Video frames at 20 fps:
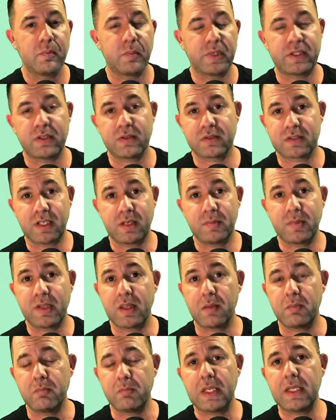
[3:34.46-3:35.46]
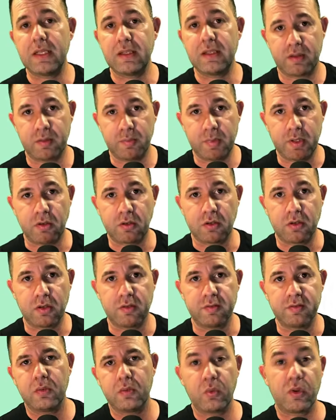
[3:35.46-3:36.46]
but there's going to be the middle of the bell
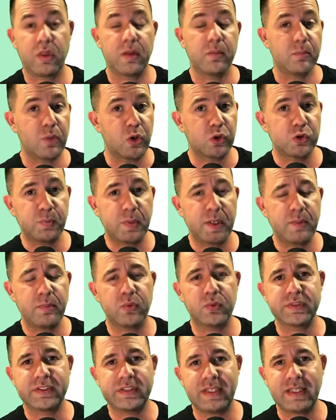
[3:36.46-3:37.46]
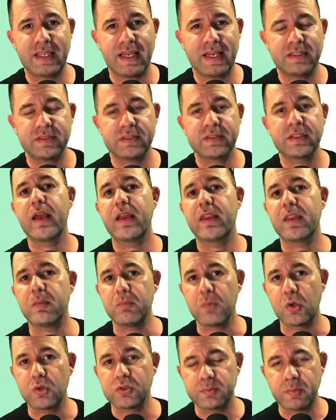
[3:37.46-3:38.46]
curve where the most people will say yes and the
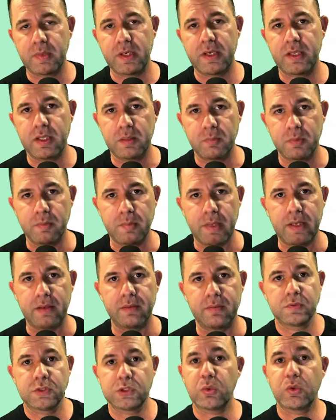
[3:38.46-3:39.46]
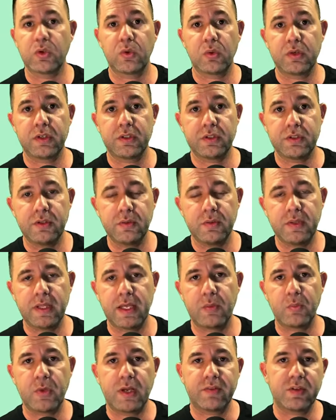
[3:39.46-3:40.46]
most money can be made. So in order to do that,
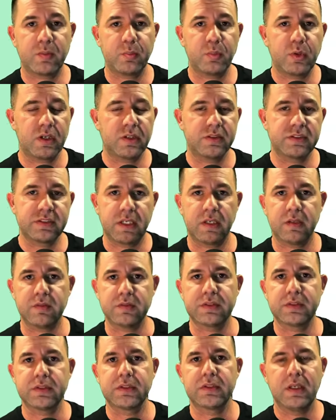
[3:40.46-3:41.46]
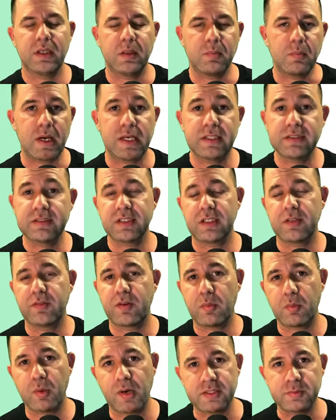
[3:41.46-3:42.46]
we have to put ourselves in the mindset of our
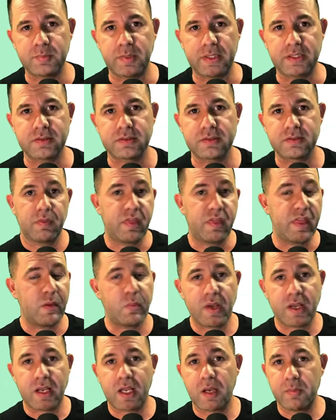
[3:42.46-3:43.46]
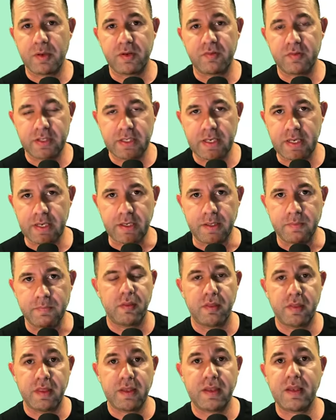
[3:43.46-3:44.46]
prospects. They wake up every day
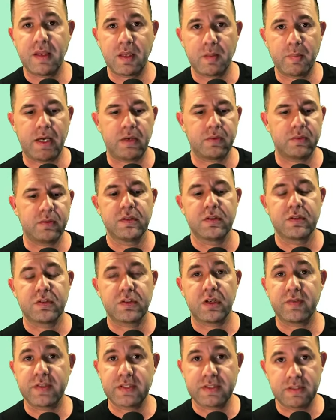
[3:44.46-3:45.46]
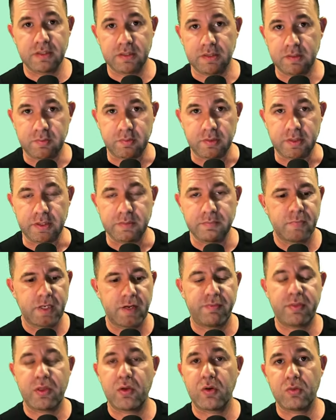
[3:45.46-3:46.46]
thinking about service delivery. If
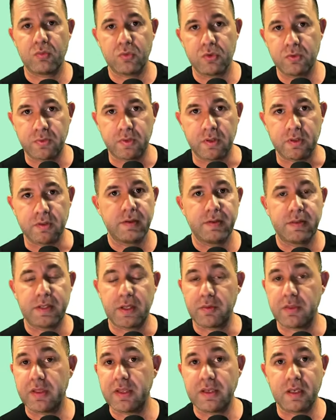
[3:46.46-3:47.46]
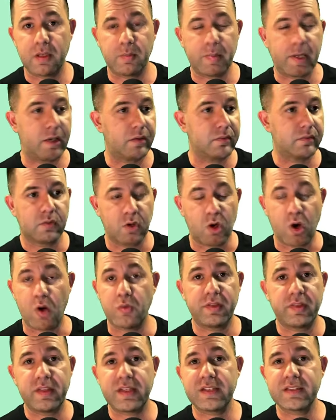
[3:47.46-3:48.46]
they're a roofer, they're thinking about all the
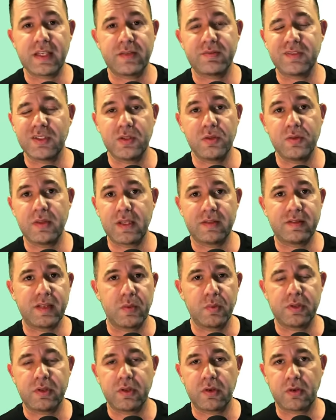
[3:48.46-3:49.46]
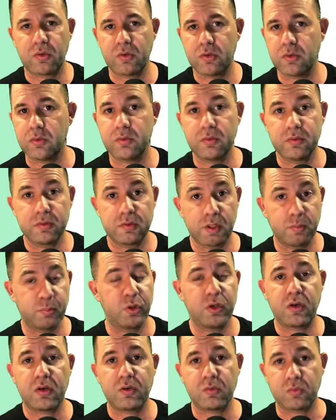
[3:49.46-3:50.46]
things they have to do that day with their crew to put
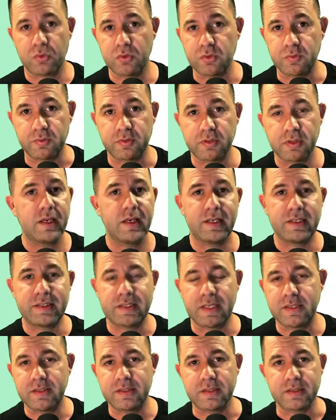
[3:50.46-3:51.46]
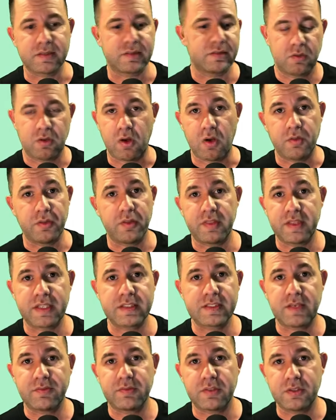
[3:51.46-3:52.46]
on roofs. A dentist, all the things they
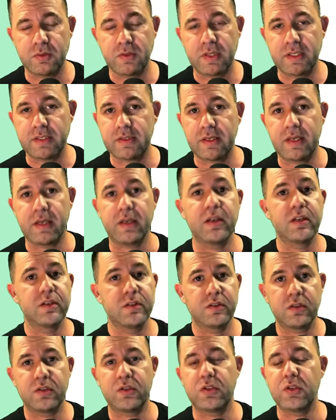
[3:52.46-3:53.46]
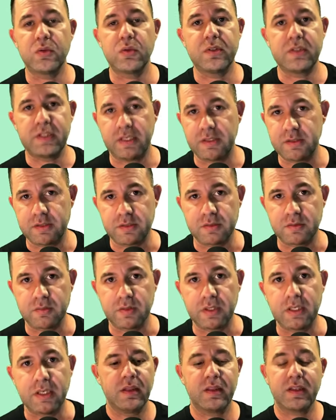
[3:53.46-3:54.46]
have to do that day to do
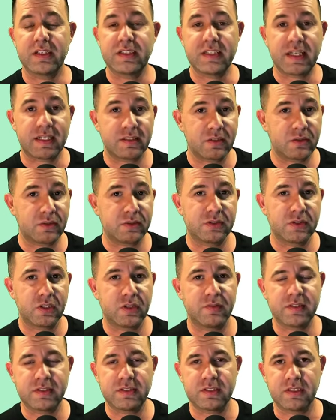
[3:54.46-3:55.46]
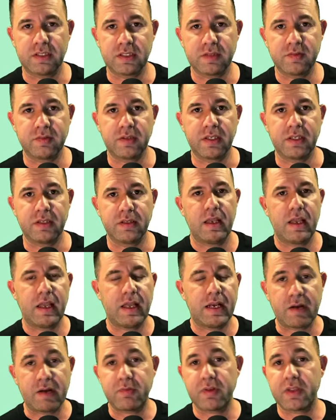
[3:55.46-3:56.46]
dentistry. The technical service delivery and
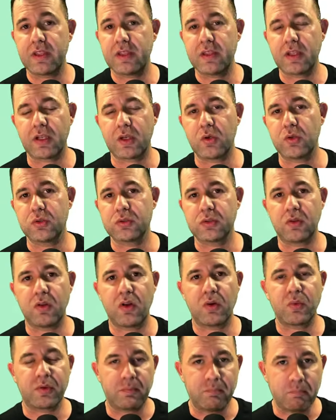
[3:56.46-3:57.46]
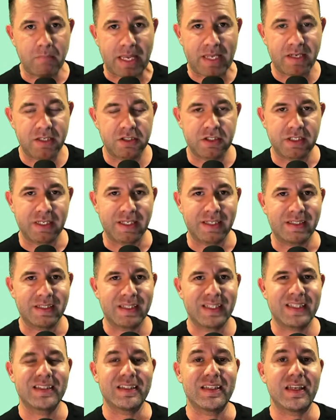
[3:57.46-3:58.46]
everything that goes along with managing it
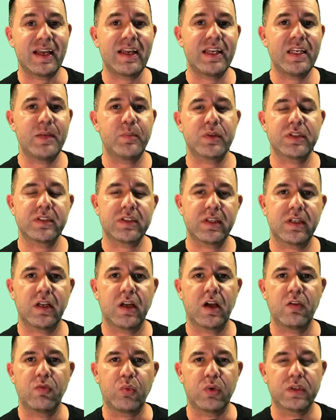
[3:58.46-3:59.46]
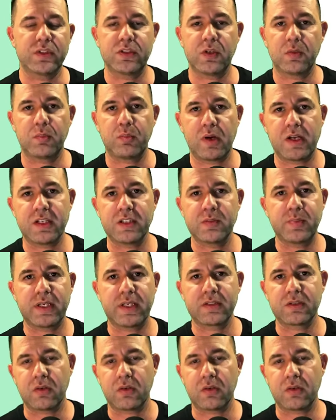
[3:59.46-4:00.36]
is 90% of what your prospects are